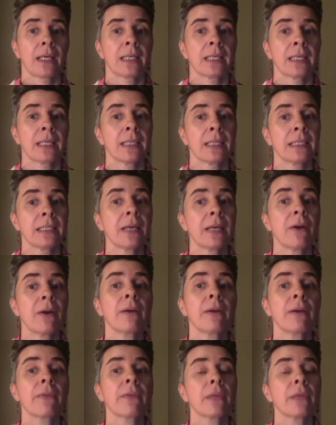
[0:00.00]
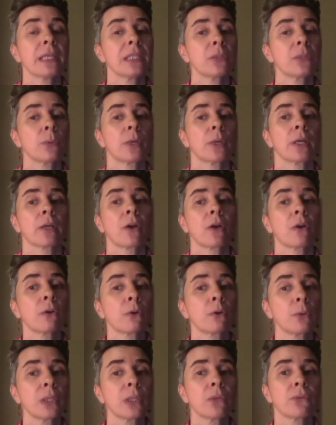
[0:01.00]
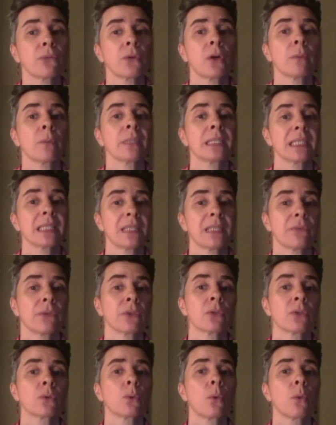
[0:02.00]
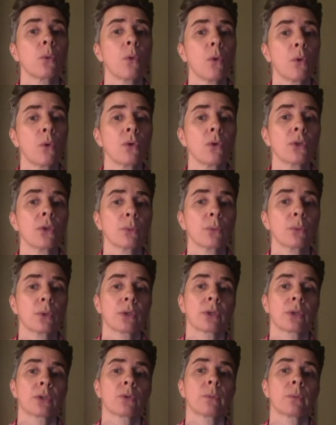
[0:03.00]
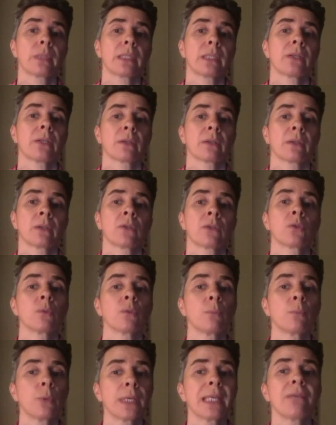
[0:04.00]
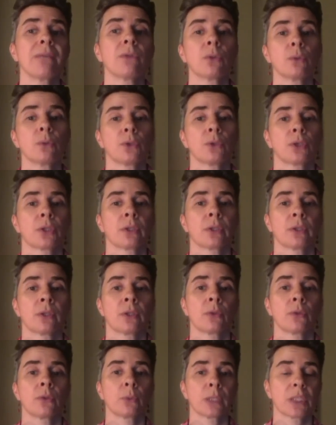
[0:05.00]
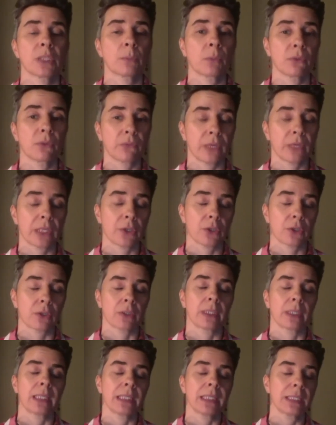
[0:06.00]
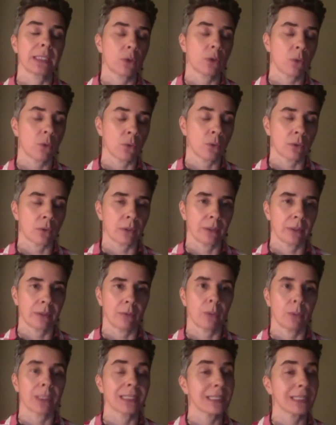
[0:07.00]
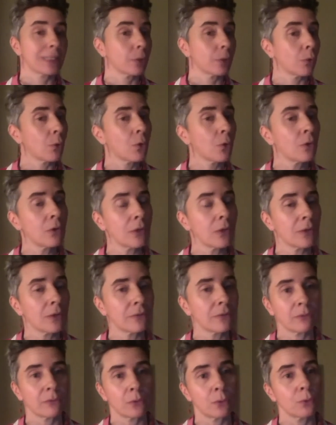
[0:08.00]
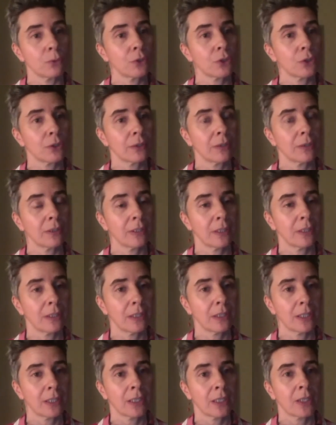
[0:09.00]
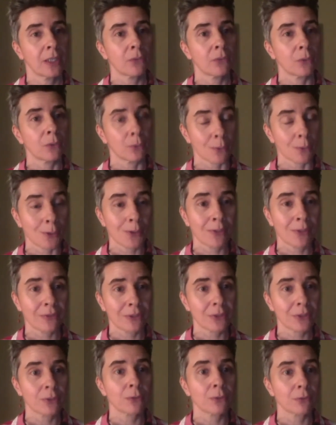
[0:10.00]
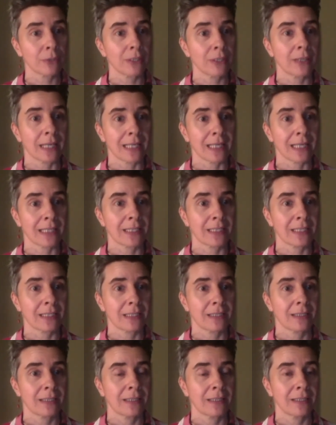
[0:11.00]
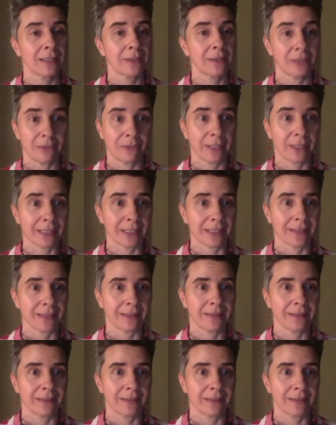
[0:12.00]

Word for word: The earth is where concrete form is given to all the work to be done to bring evolution to its perfection, its goal. What is the goal of evolution? For all of us to realize the divine,